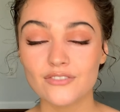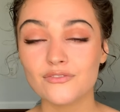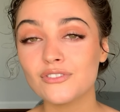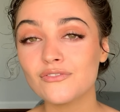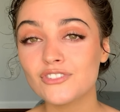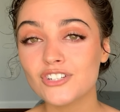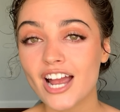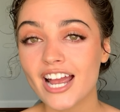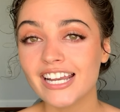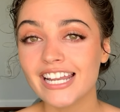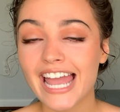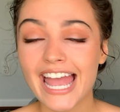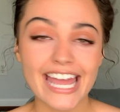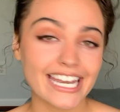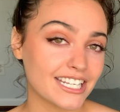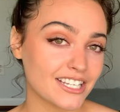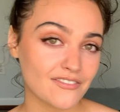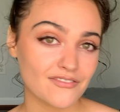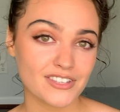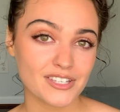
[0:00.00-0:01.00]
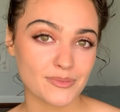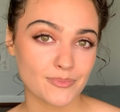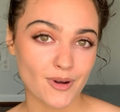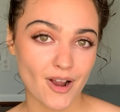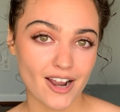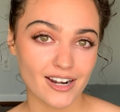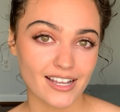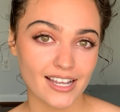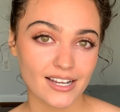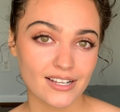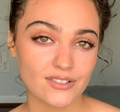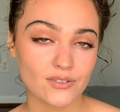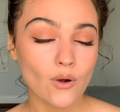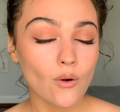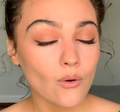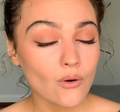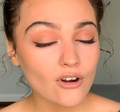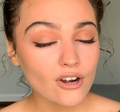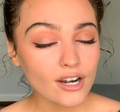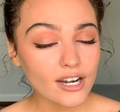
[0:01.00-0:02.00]
if you've tried any of these products,
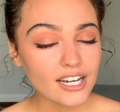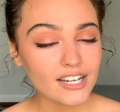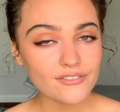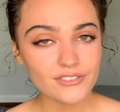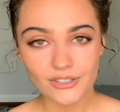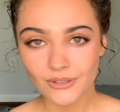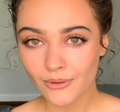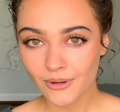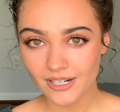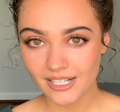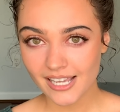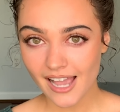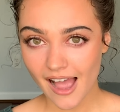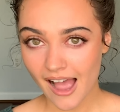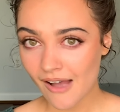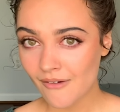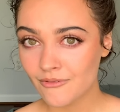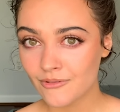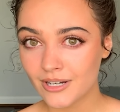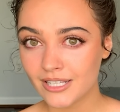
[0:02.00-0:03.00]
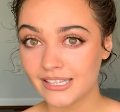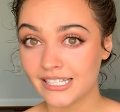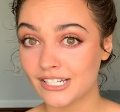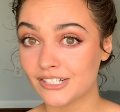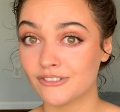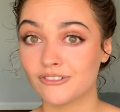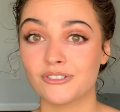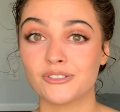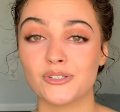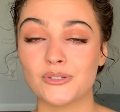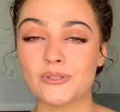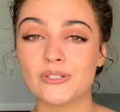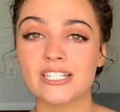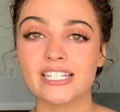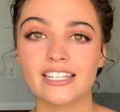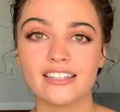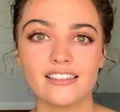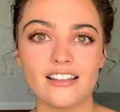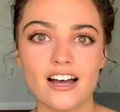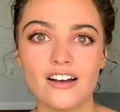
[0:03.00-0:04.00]
or if you already have one that you're
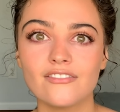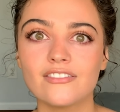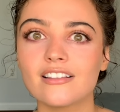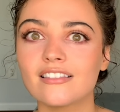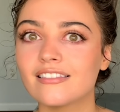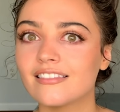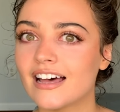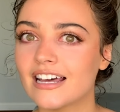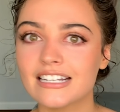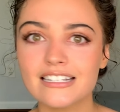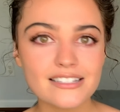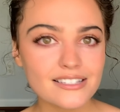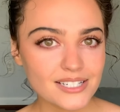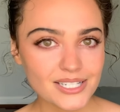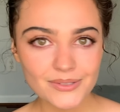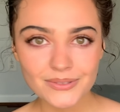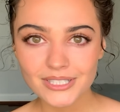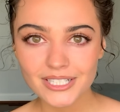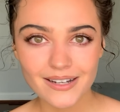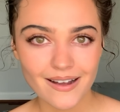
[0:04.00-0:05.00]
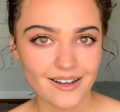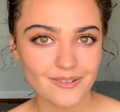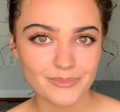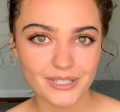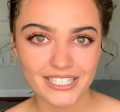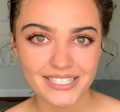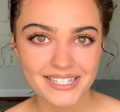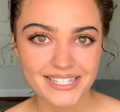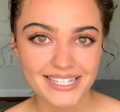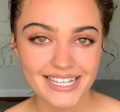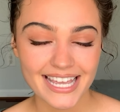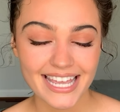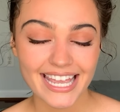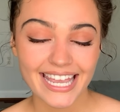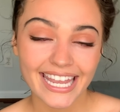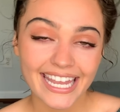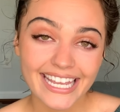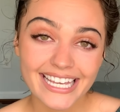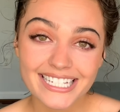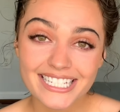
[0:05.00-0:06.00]
using and love, let us know in the comments.
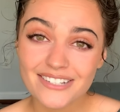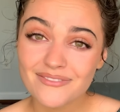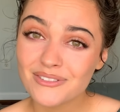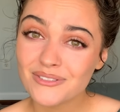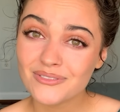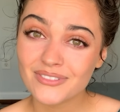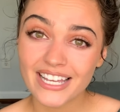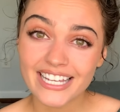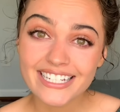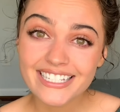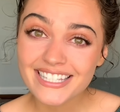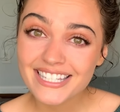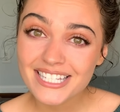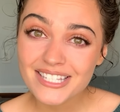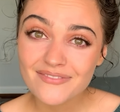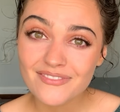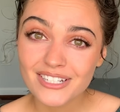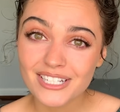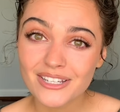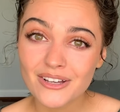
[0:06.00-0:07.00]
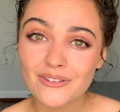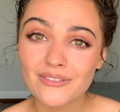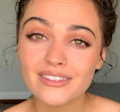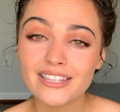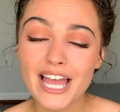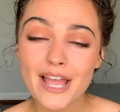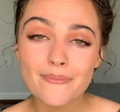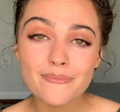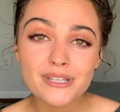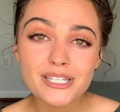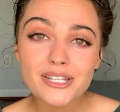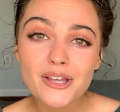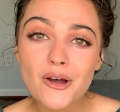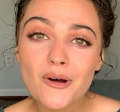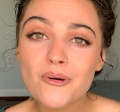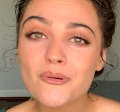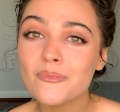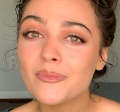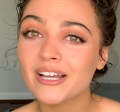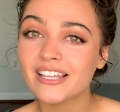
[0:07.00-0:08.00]
And if you liked this video, let me
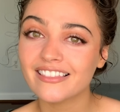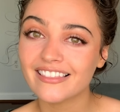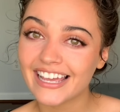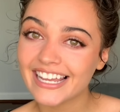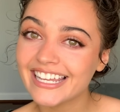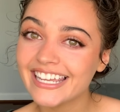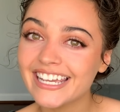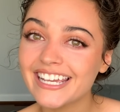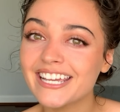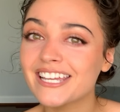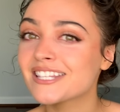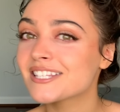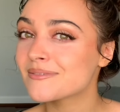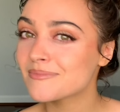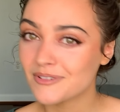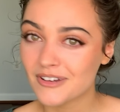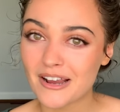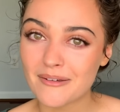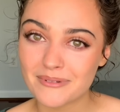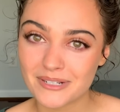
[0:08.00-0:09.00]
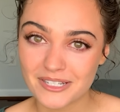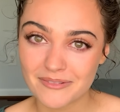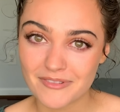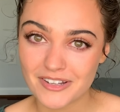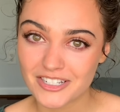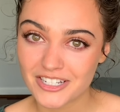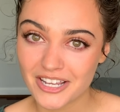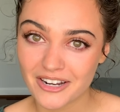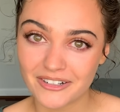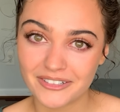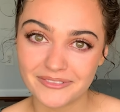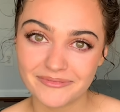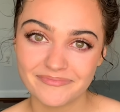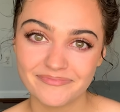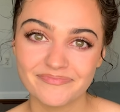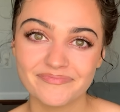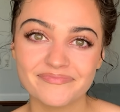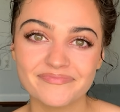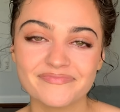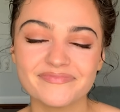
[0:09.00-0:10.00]
know by liking and subscribing to my channel.
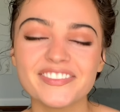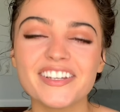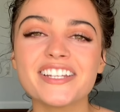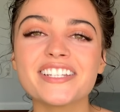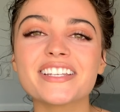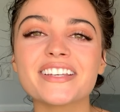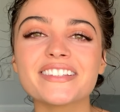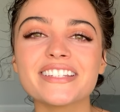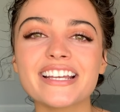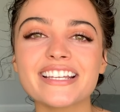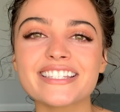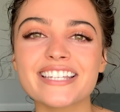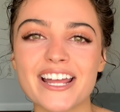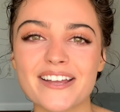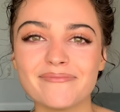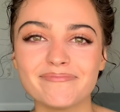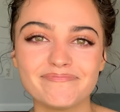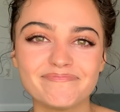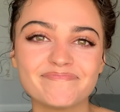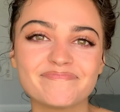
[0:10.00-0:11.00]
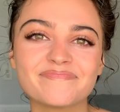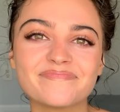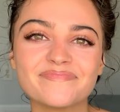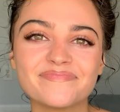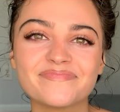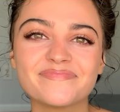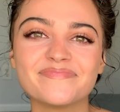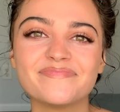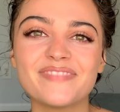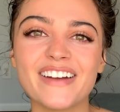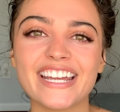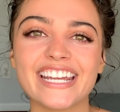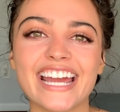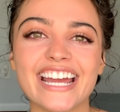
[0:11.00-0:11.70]
Until next time, bye